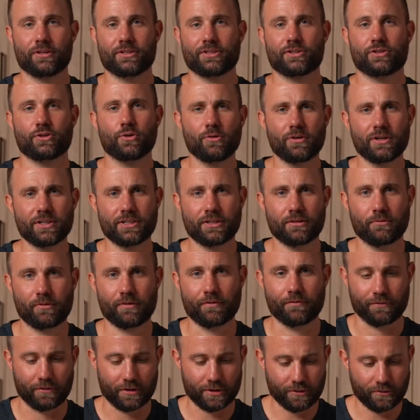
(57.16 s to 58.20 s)
storage in the
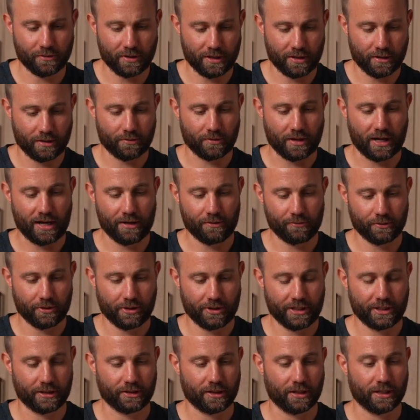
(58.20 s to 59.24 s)
refrigerator, I
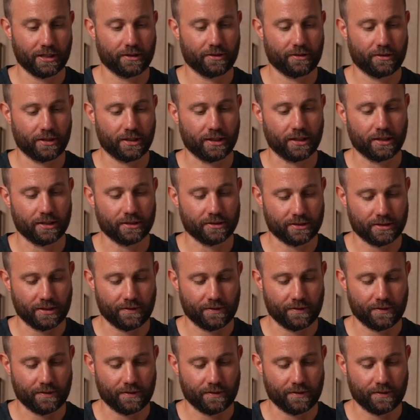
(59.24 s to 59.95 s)
really like these